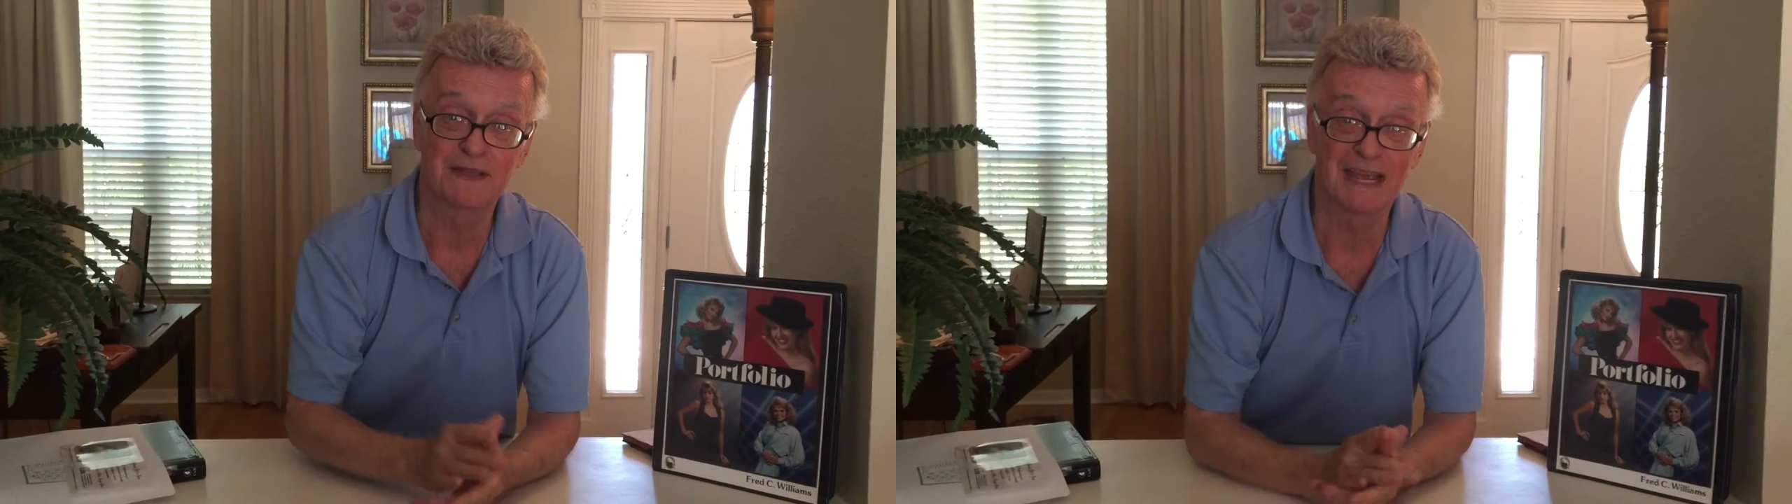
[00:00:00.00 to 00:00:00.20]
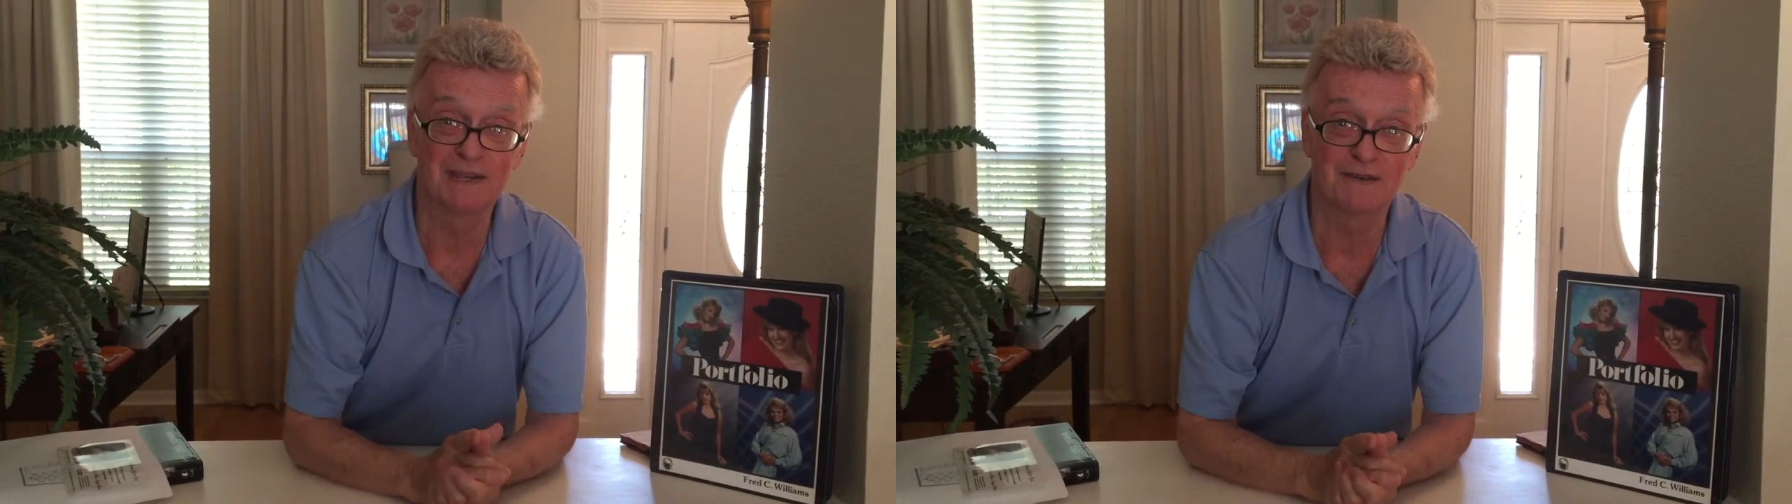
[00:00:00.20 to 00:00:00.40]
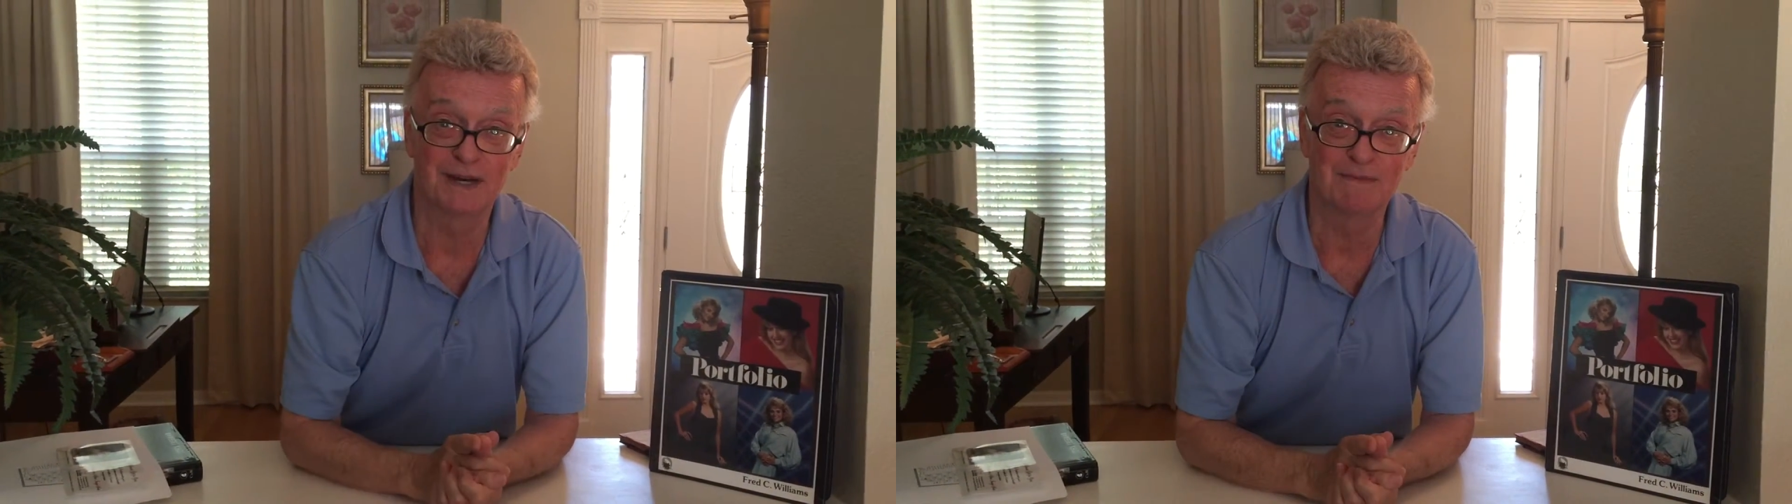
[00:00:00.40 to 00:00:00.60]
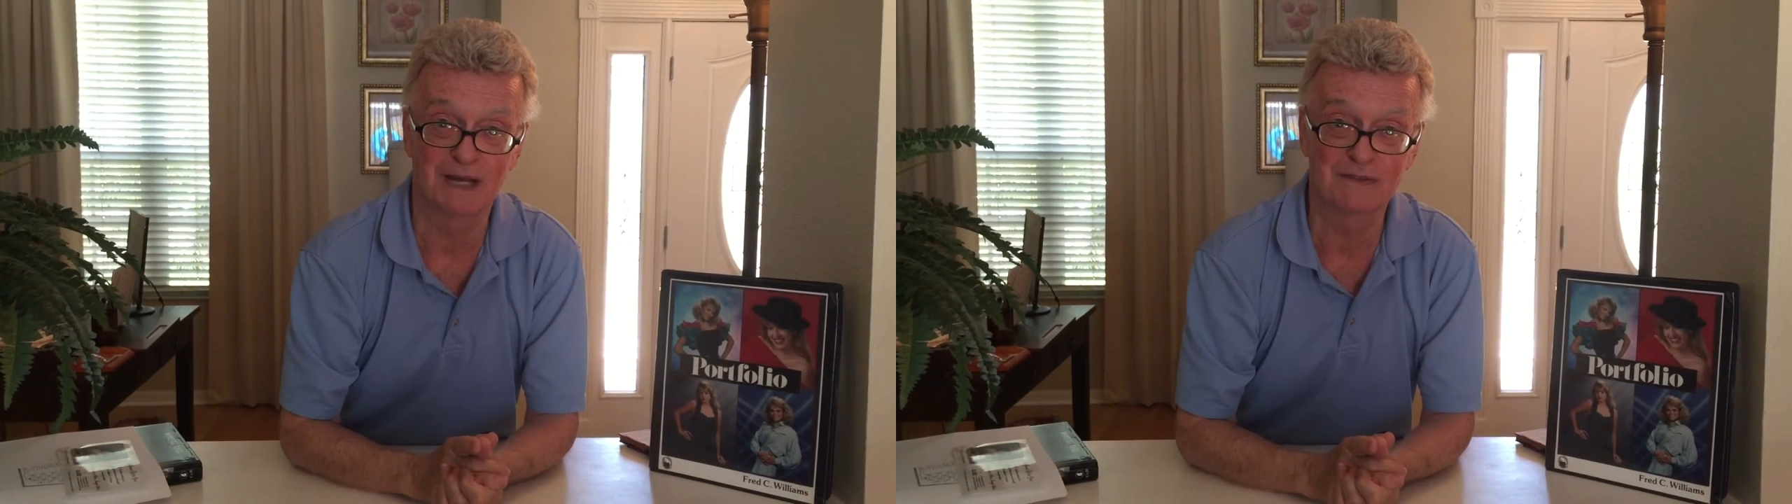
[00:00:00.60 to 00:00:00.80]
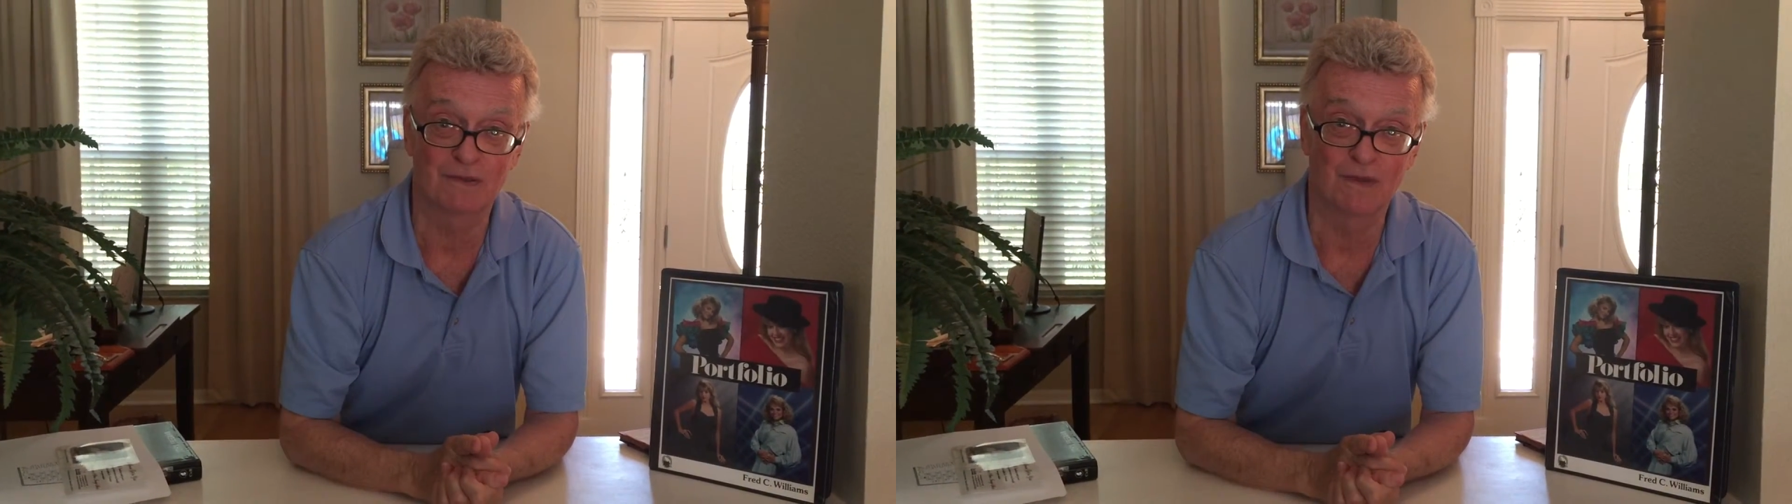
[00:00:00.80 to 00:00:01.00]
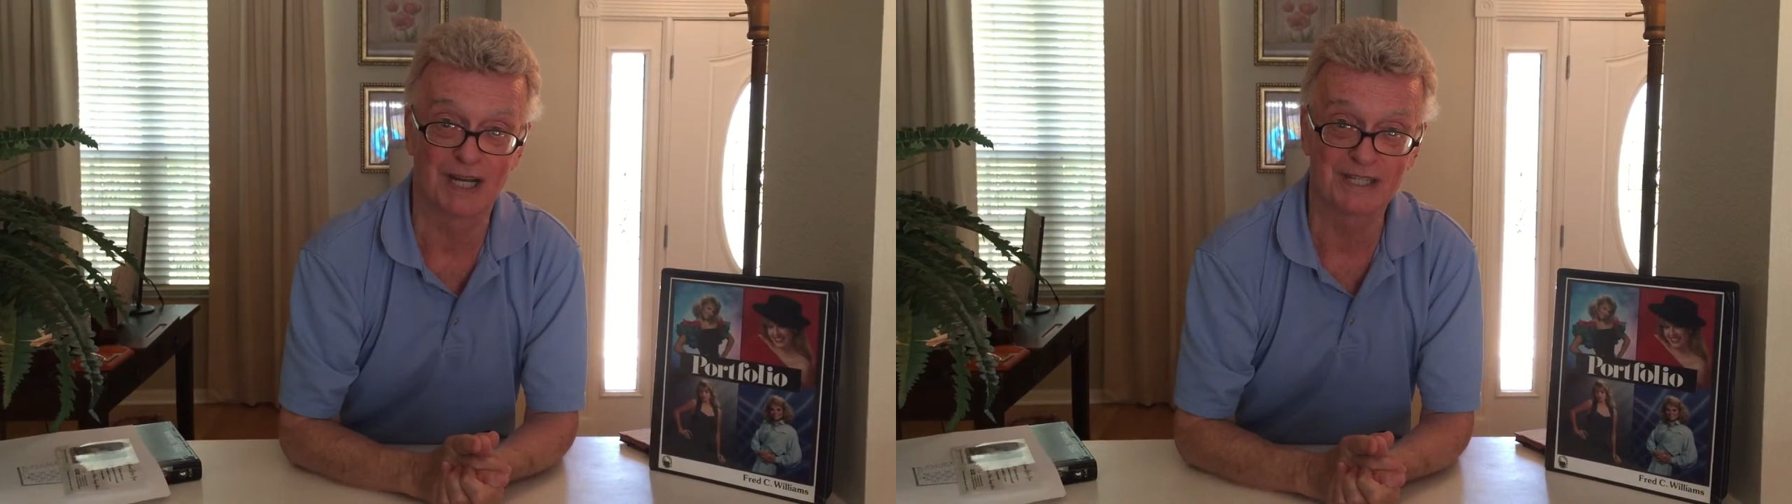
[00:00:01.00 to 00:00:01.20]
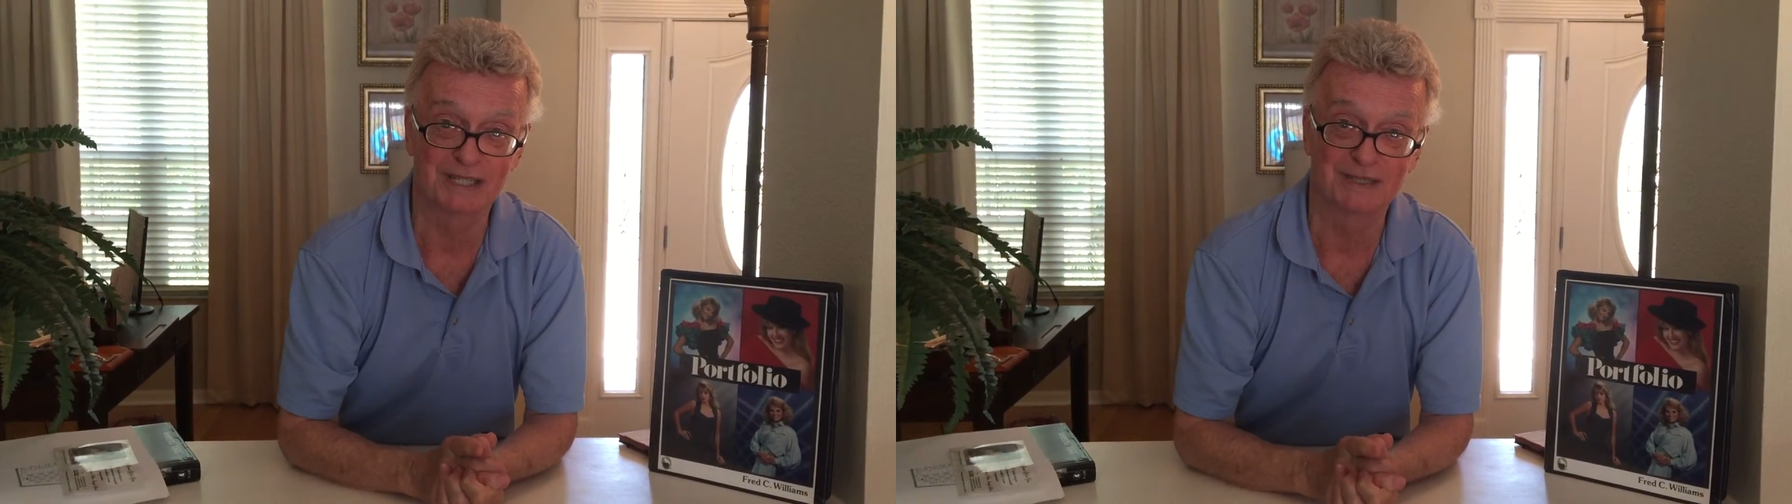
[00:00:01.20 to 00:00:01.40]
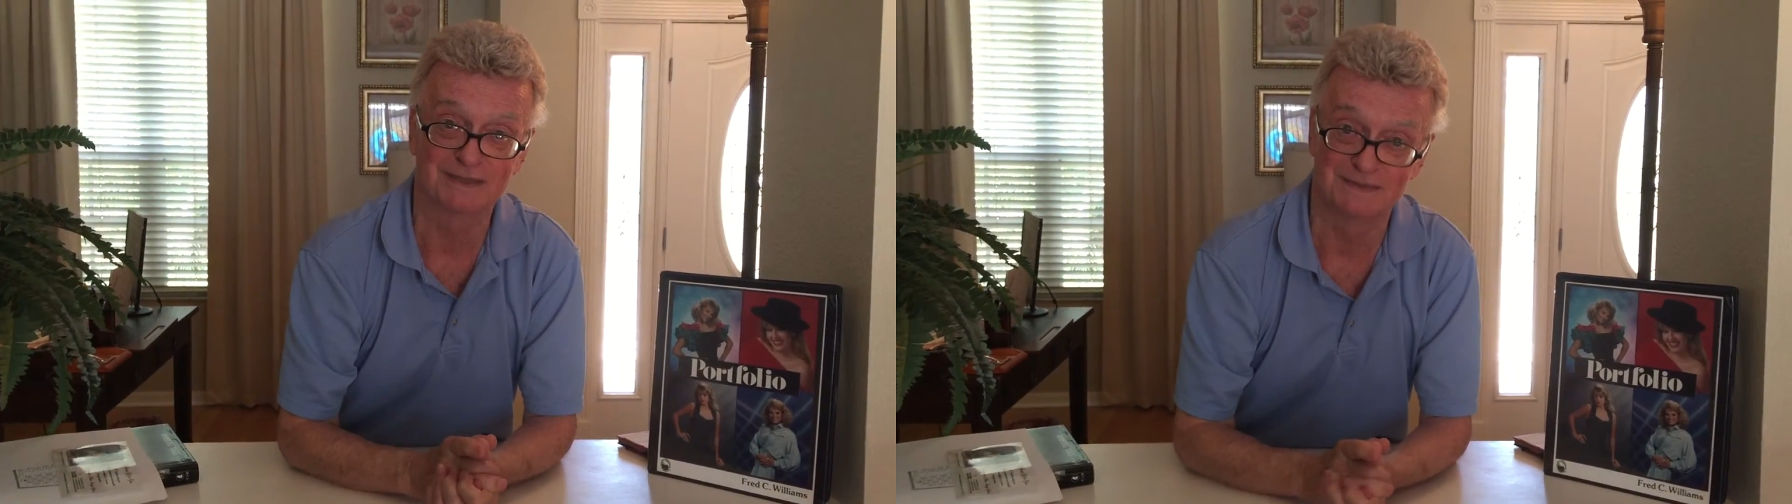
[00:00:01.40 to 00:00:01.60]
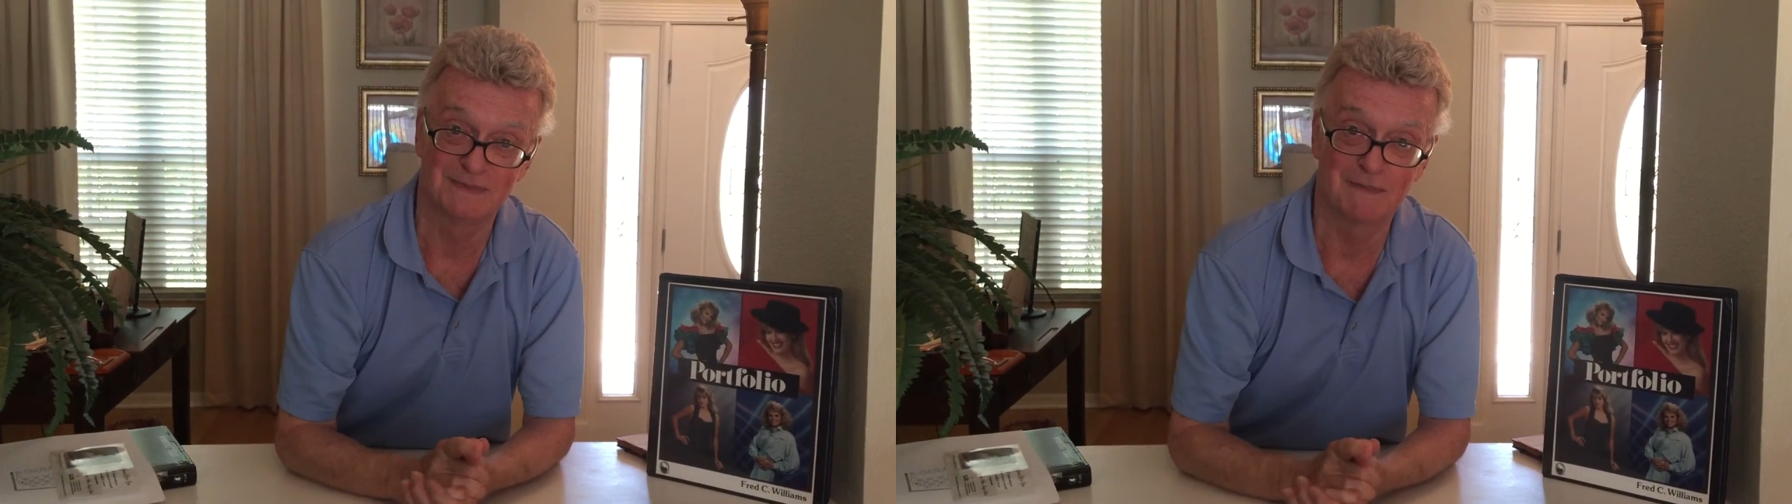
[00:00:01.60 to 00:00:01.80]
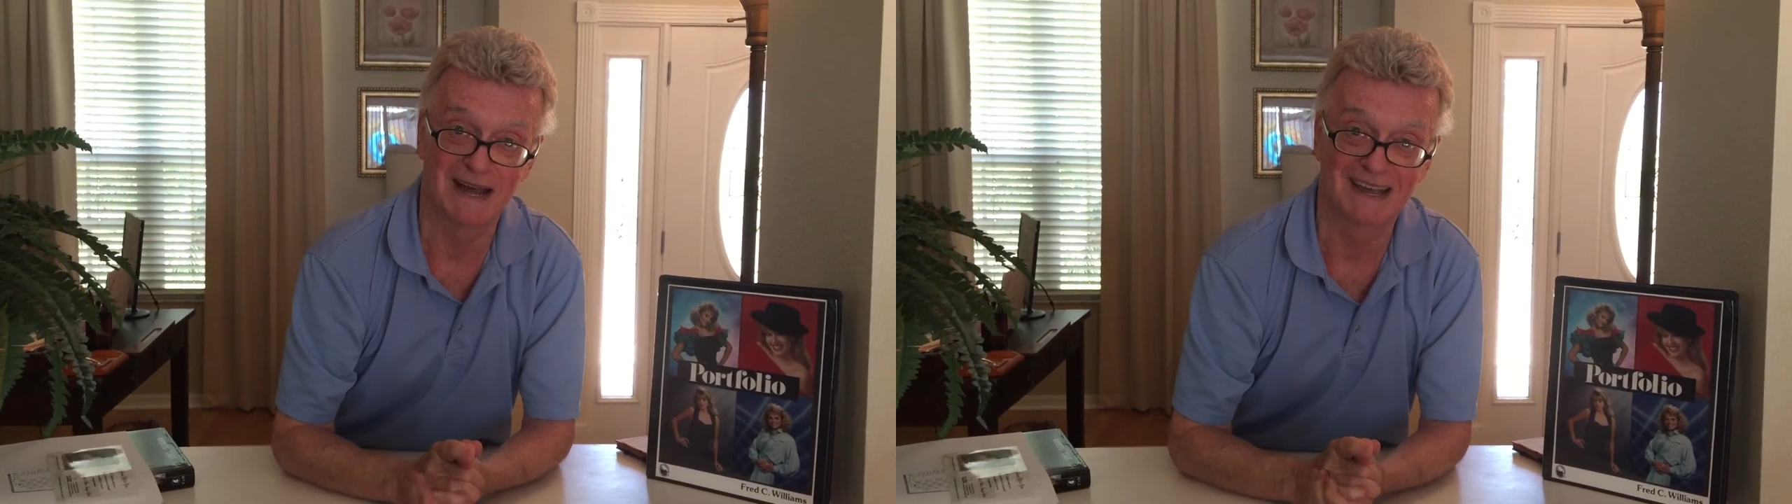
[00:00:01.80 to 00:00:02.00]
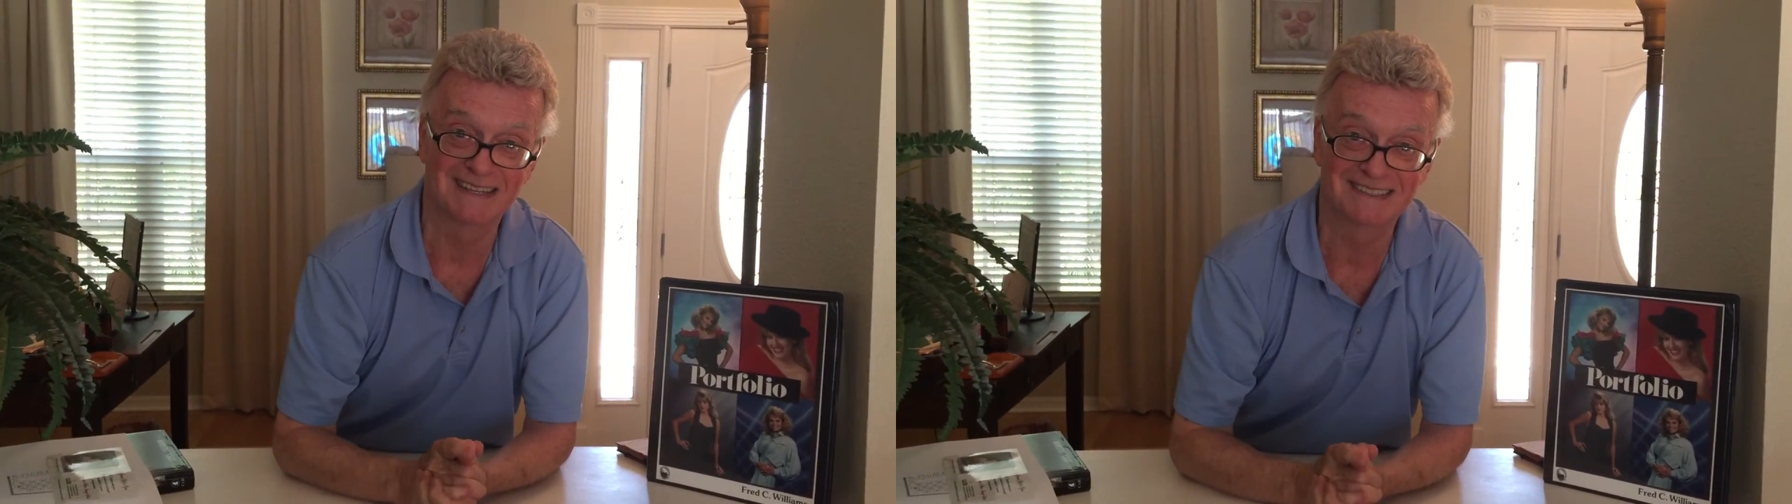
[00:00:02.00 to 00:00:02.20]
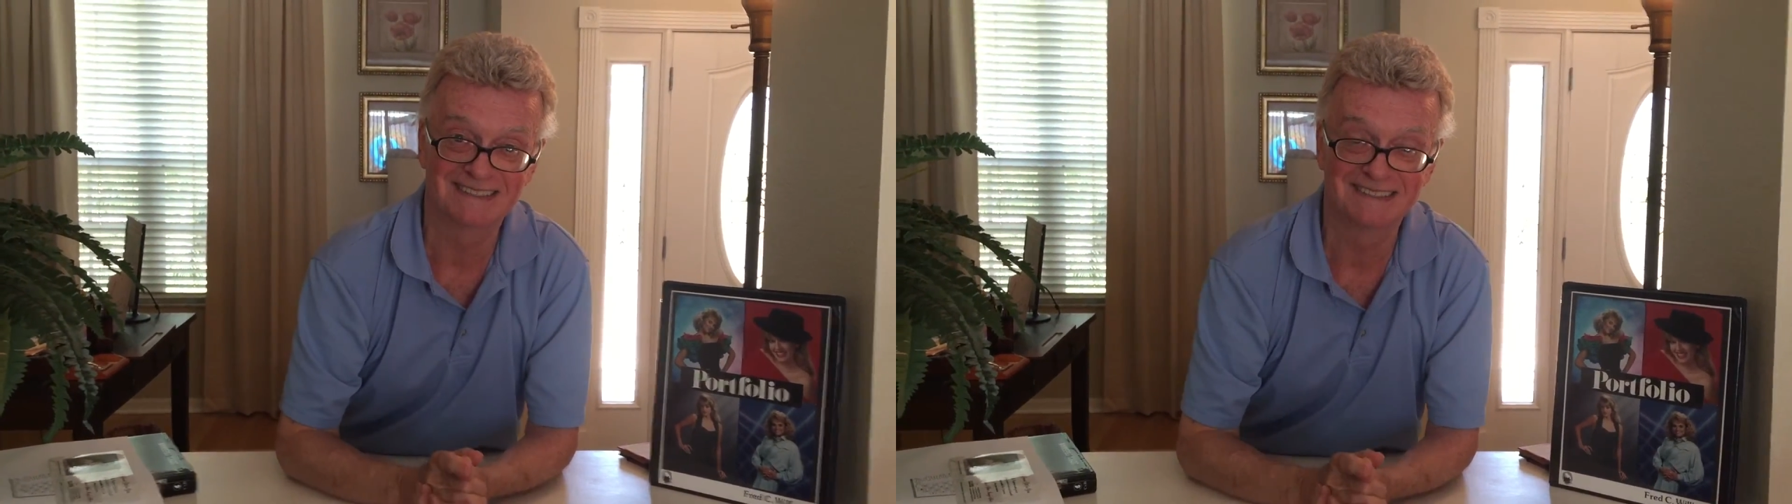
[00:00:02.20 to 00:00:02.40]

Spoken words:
Thank you very much for watching. Bye-bye.